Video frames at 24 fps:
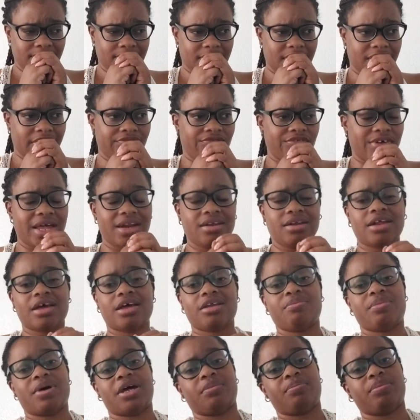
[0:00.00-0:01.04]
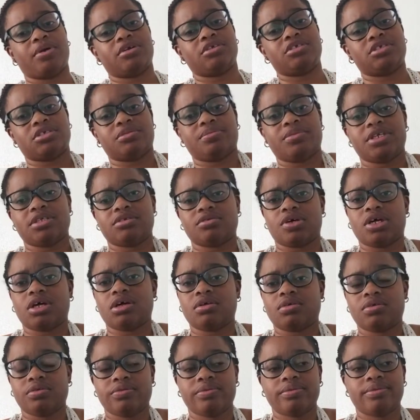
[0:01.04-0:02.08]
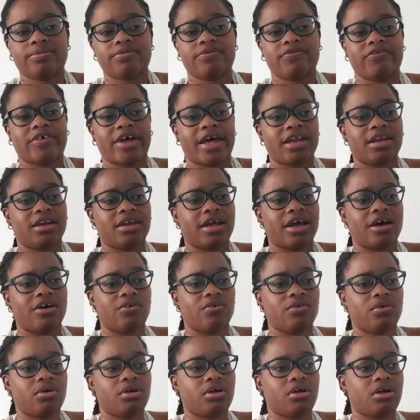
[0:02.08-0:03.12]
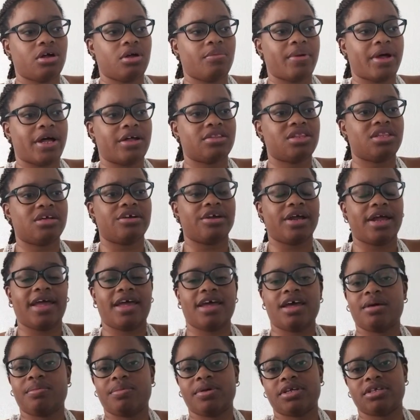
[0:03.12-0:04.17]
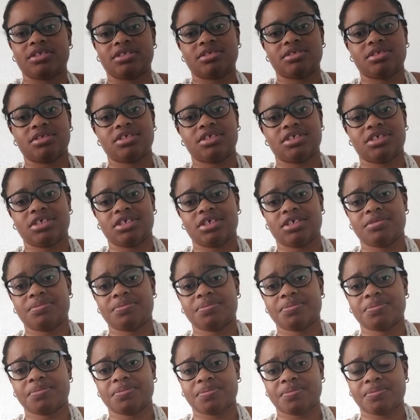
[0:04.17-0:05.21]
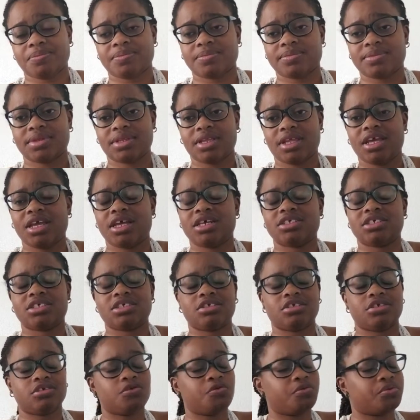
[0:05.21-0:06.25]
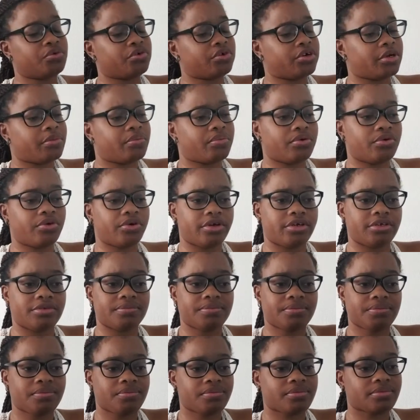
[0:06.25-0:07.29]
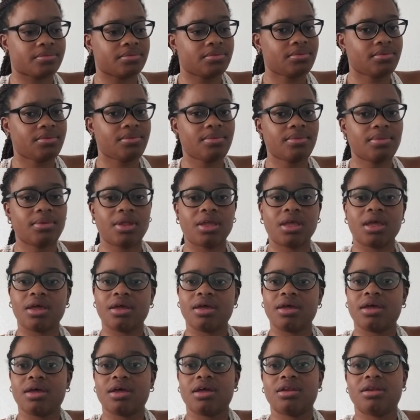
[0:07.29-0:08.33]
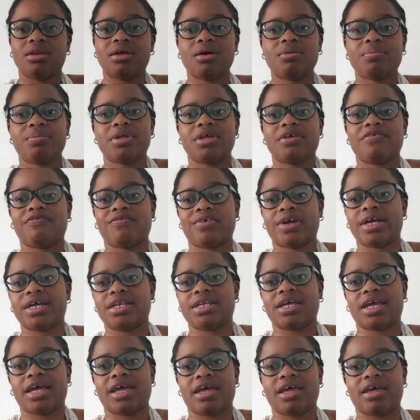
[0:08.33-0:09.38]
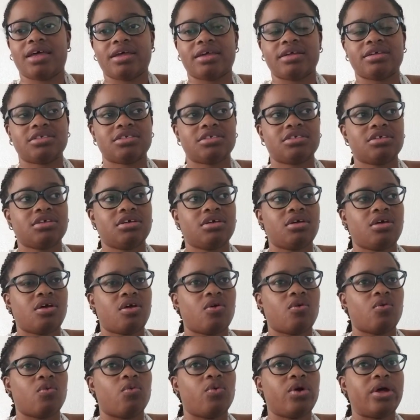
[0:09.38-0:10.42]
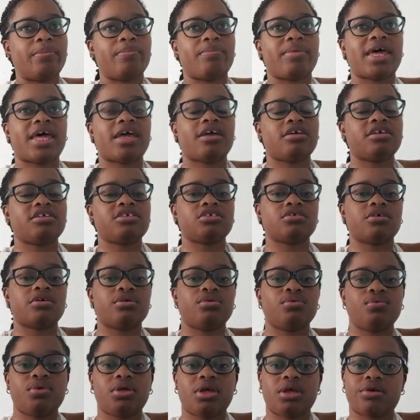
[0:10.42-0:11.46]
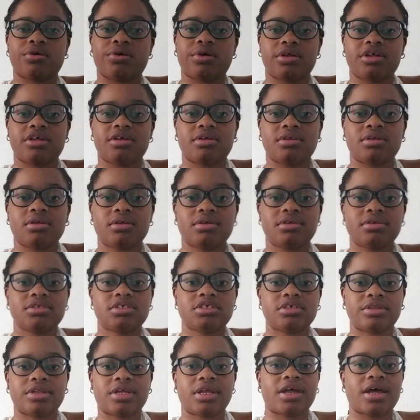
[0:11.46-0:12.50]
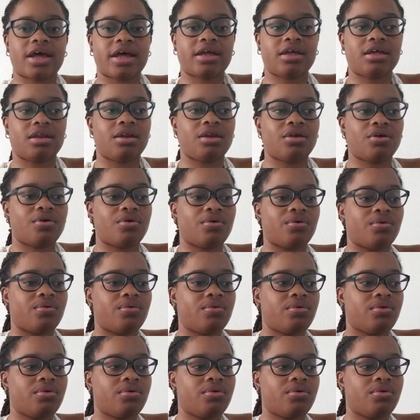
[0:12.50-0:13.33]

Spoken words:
finding out about a person's mental health, finding out about their habits and shit is super important. Don't be afraid to ask, what baggage are you carrying, so that I can know